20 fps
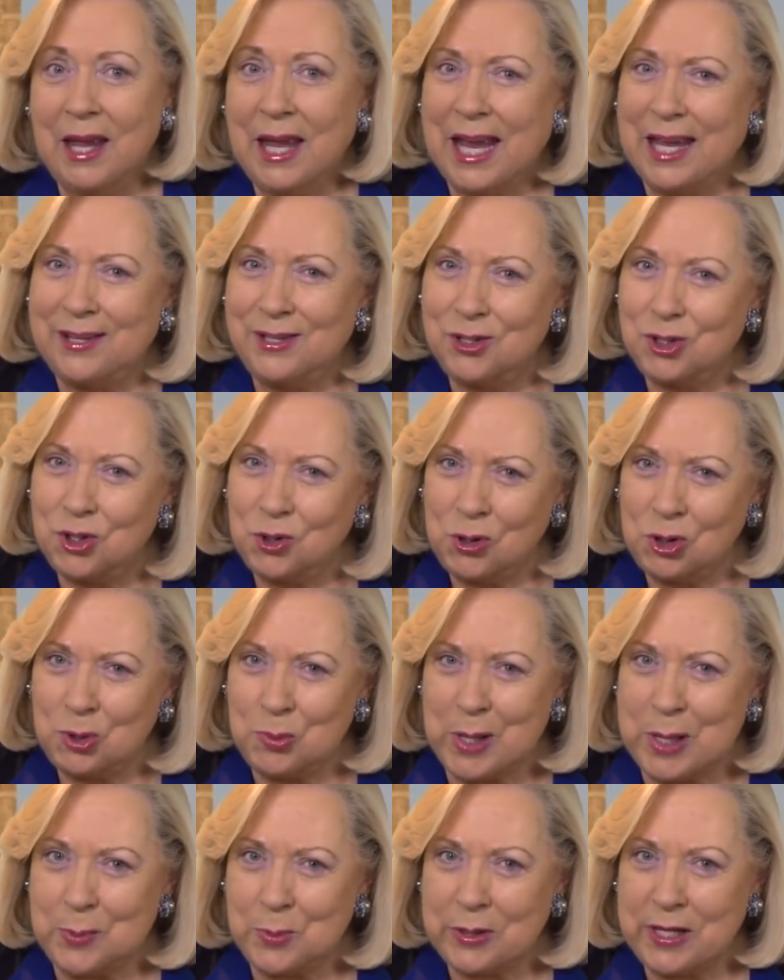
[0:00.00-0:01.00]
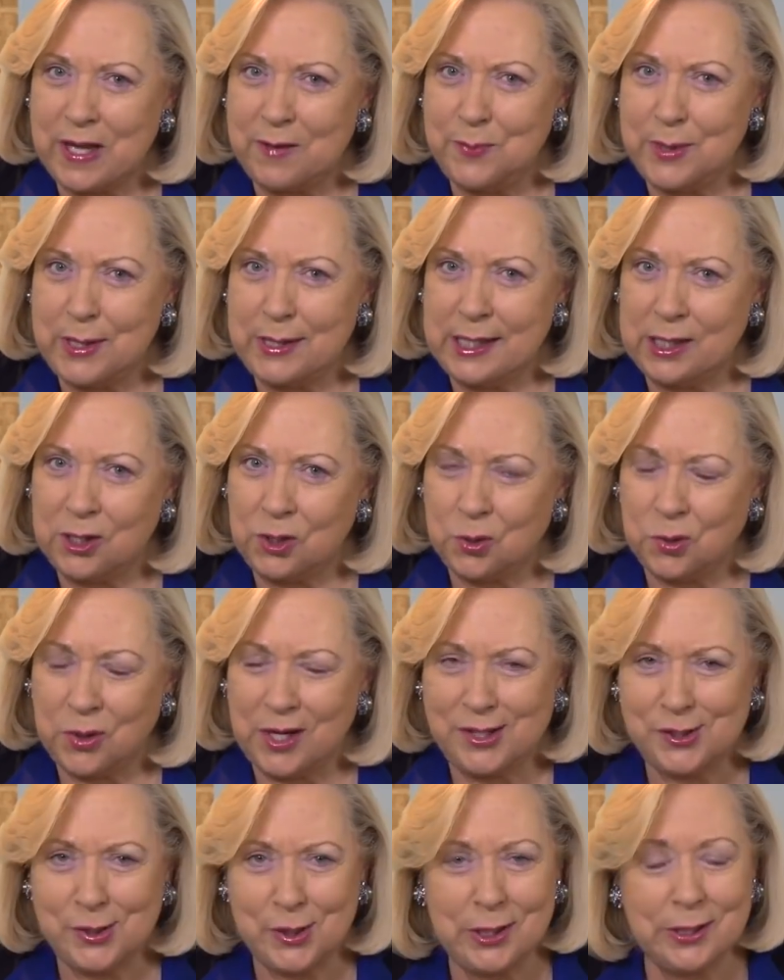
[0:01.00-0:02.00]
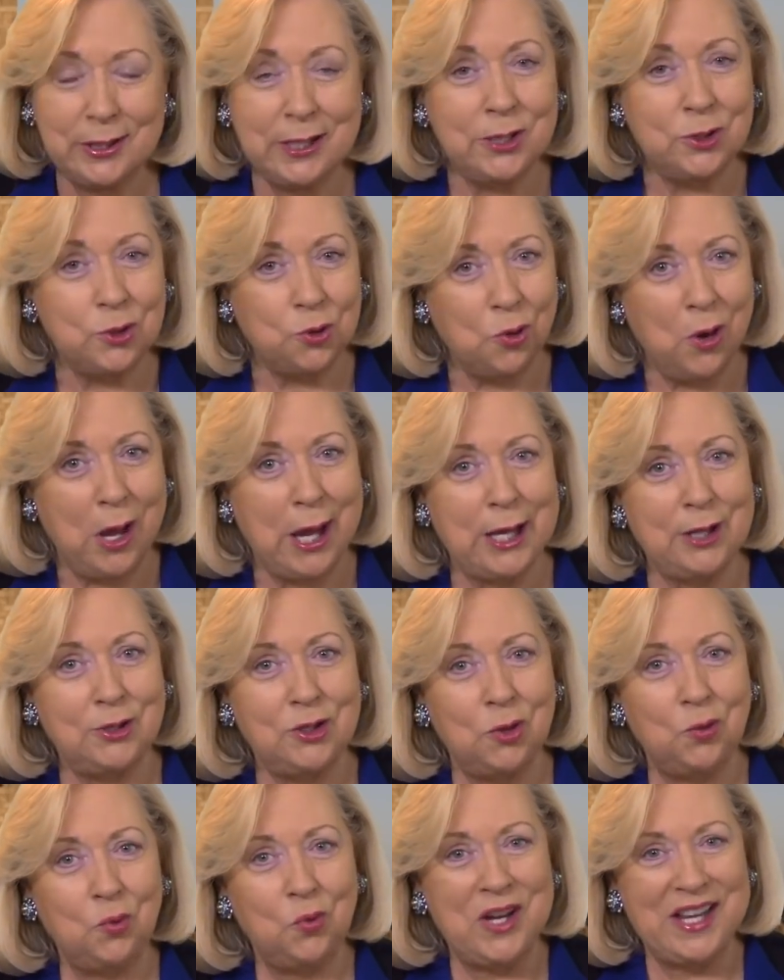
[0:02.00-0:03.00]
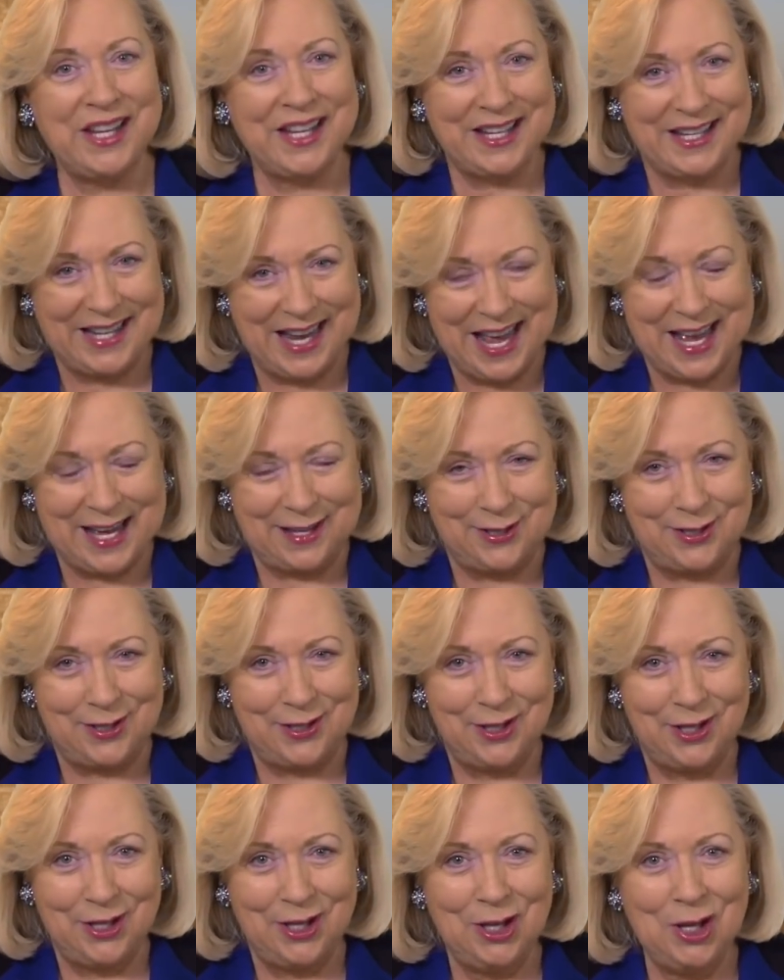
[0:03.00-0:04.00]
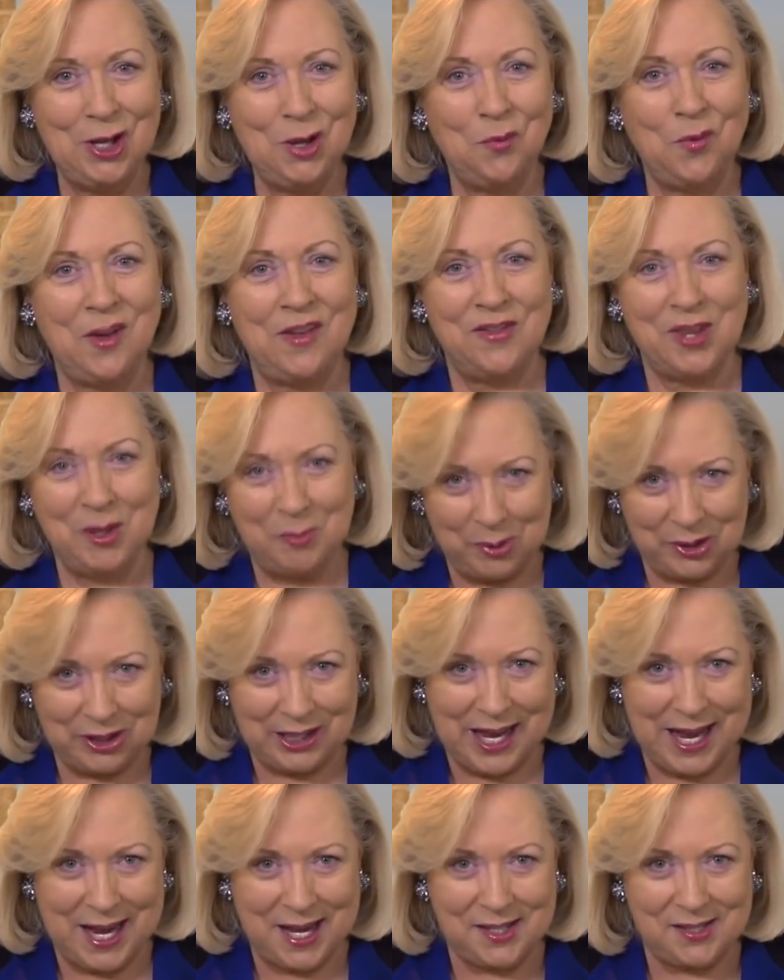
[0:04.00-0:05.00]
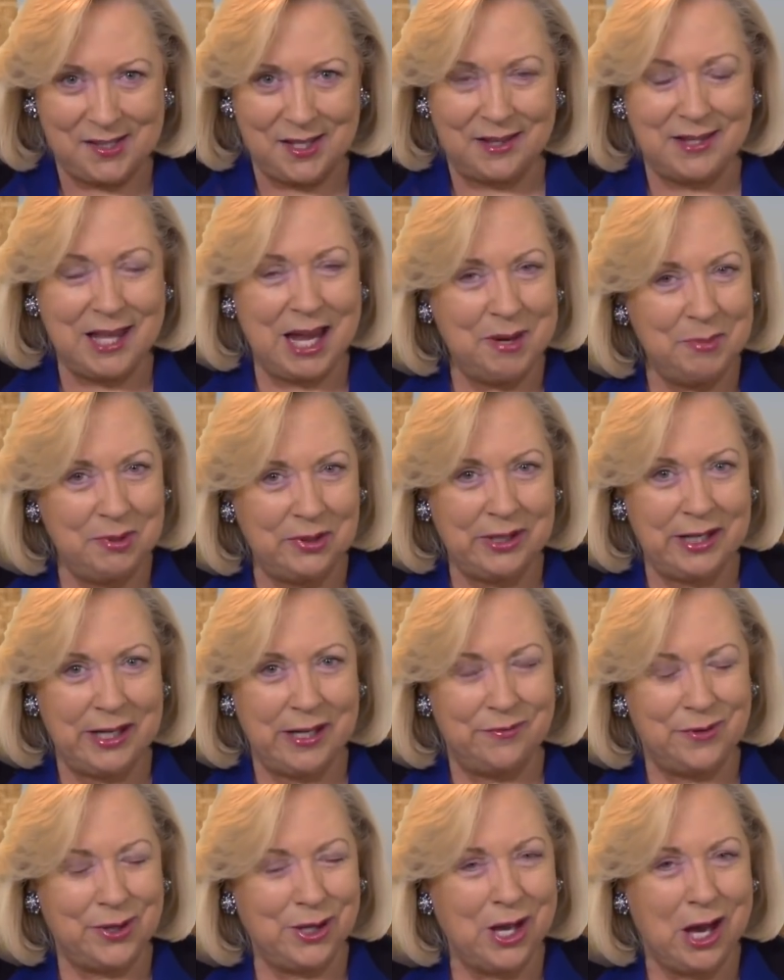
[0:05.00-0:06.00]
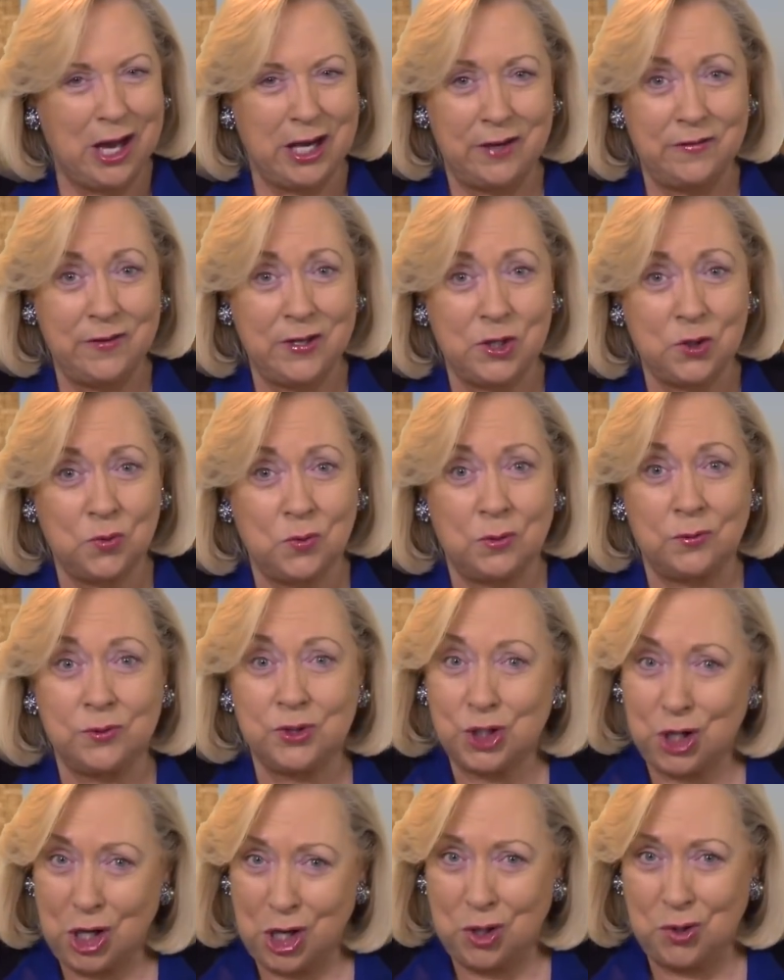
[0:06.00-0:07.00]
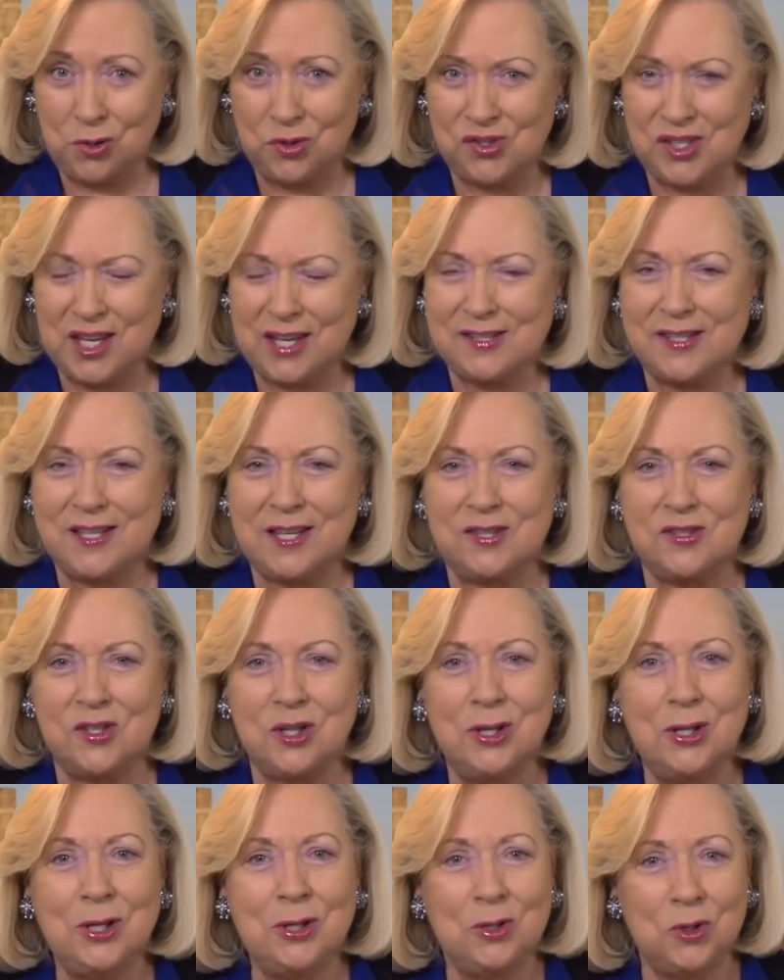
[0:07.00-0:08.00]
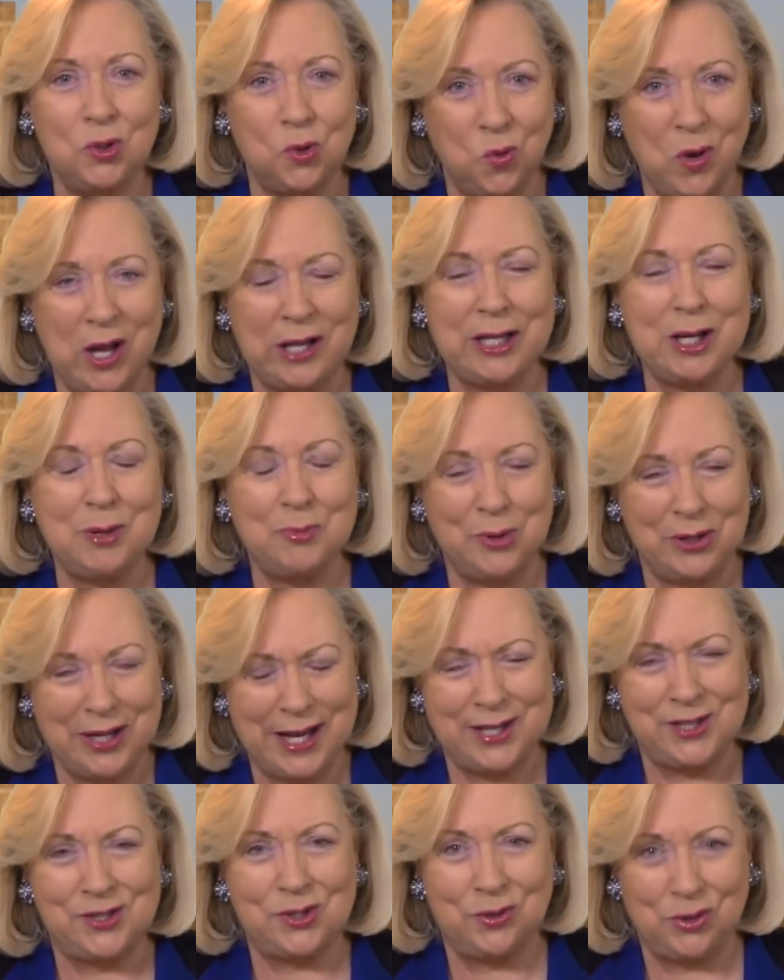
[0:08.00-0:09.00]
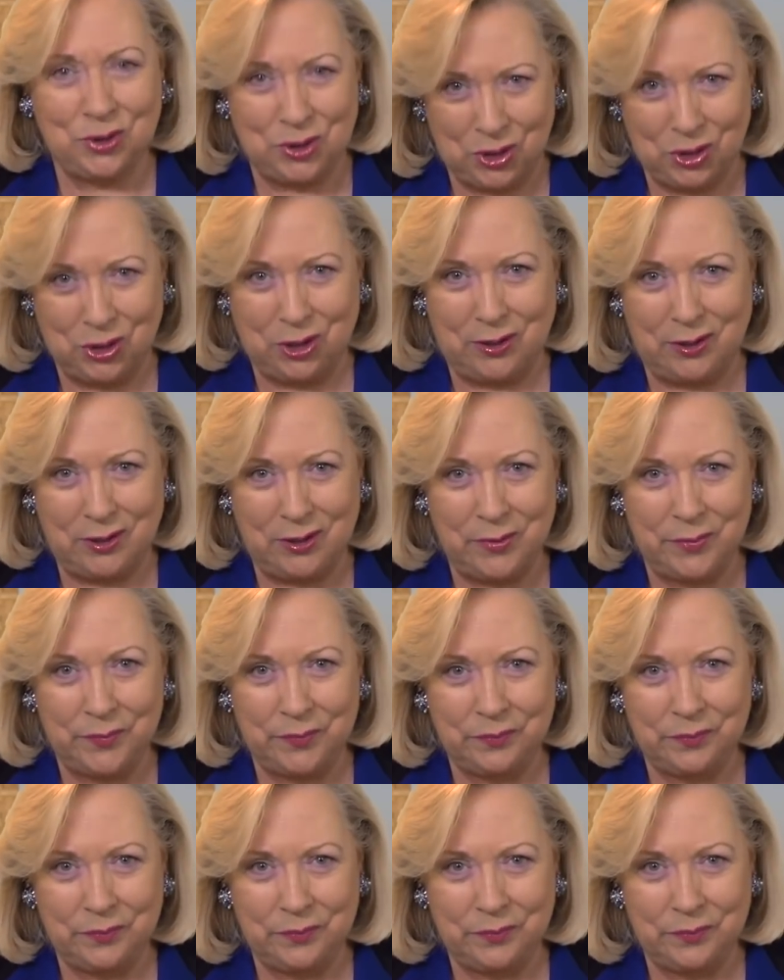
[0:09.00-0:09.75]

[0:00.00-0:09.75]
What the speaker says: And the Jewish people have been increasingly trying to reconnect with the place that they believe the God of Israel chose as his dwelling place on earth.